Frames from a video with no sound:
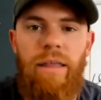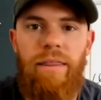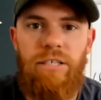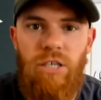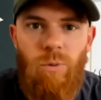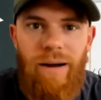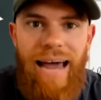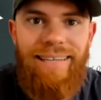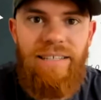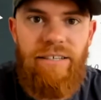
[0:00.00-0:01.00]
This is what
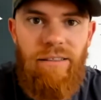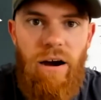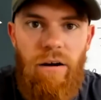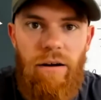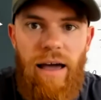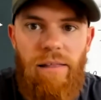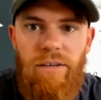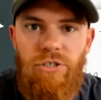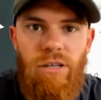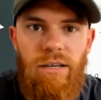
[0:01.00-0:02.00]
I did to learn. I
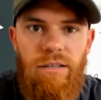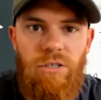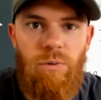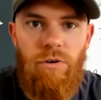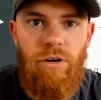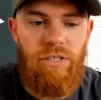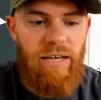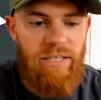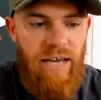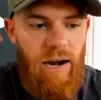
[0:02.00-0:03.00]
literally did this with Chris. I
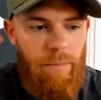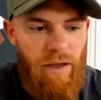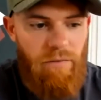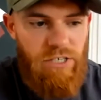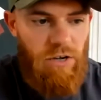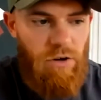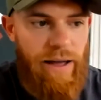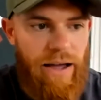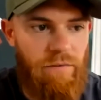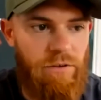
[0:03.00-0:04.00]
sat up every single
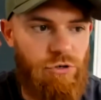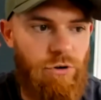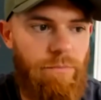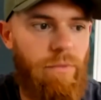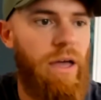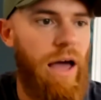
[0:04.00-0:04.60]
back of his room.